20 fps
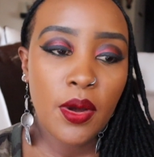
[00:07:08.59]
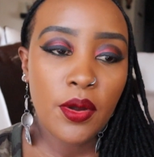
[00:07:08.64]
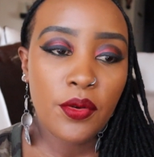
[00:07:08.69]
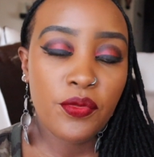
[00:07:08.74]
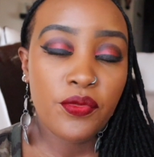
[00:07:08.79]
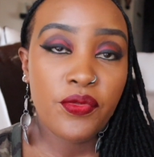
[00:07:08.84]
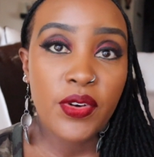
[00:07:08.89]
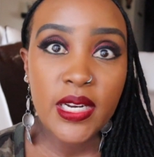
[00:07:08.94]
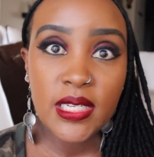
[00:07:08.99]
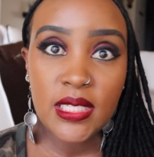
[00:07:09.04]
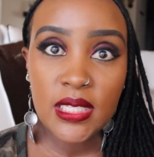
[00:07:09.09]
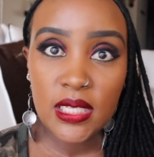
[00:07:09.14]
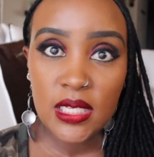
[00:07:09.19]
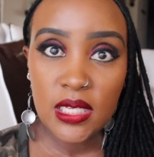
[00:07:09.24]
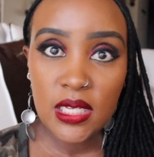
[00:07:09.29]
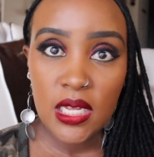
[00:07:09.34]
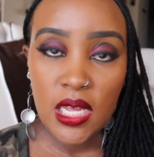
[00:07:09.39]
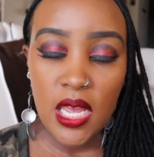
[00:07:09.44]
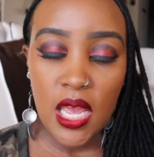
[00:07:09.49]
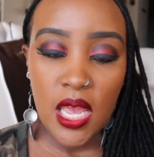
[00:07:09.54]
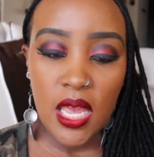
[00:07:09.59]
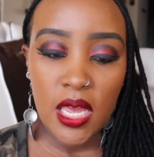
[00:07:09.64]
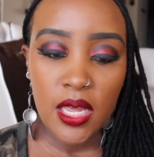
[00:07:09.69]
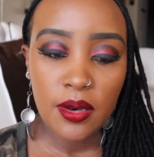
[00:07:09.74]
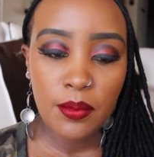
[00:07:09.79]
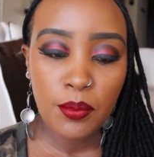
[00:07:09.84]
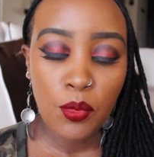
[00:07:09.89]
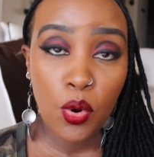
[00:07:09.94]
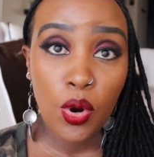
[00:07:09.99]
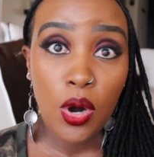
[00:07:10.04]
ready
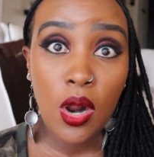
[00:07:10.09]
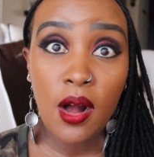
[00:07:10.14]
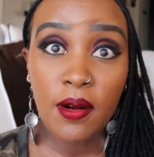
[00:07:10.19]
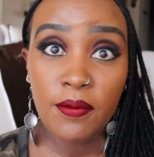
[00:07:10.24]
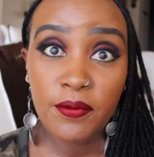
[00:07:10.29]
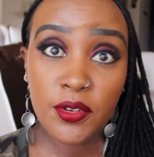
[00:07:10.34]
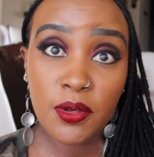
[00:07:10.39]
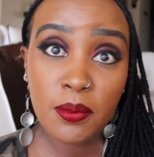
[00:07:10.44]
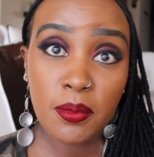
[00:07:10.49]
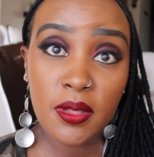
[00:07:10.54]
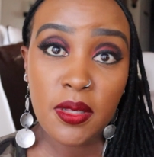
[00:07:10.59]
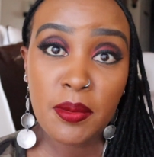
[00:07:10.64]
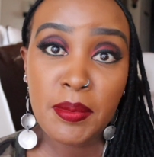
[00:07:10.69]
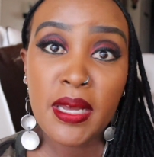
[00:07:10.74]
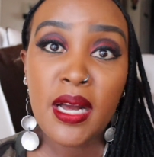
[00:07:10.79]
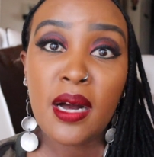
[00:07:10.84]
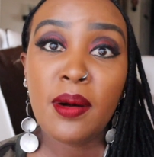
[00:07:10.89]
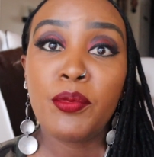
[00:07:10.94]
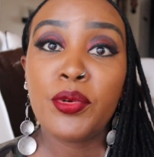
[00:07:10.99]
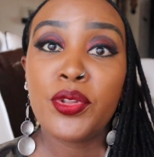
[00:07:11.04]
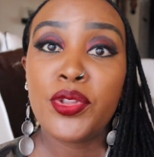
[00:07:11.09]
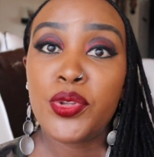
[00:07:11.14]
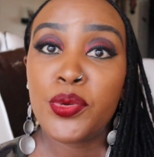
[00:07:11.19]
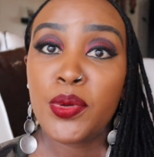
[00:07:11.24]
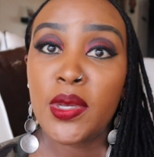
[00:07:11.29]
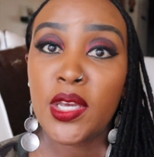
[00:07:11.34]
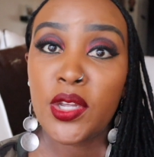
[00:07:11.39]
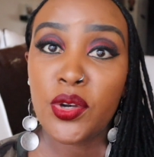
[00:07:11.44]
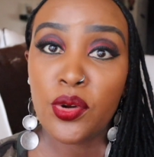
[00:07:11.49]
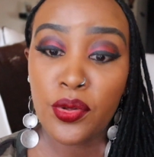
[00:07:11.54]
and more comfortable they become with
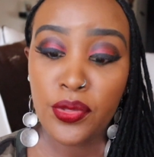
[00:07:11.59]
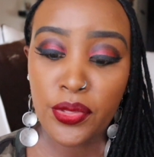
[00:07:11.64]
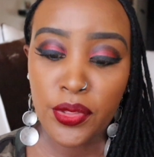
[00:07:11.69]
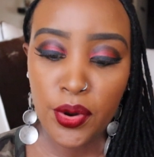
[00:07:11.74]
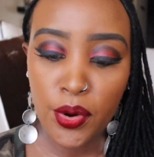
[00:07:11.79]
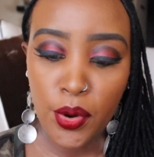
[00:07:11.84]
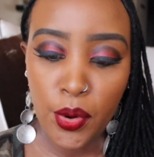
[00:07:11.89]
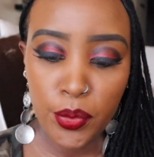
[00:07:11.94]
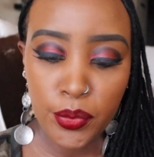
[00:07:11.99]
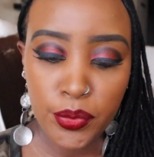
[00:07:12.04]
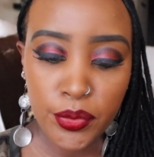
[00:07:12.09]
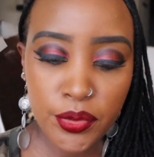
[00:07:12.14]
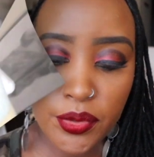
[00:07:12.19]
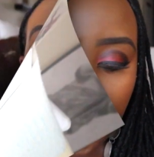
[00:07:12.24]
doing it on their own.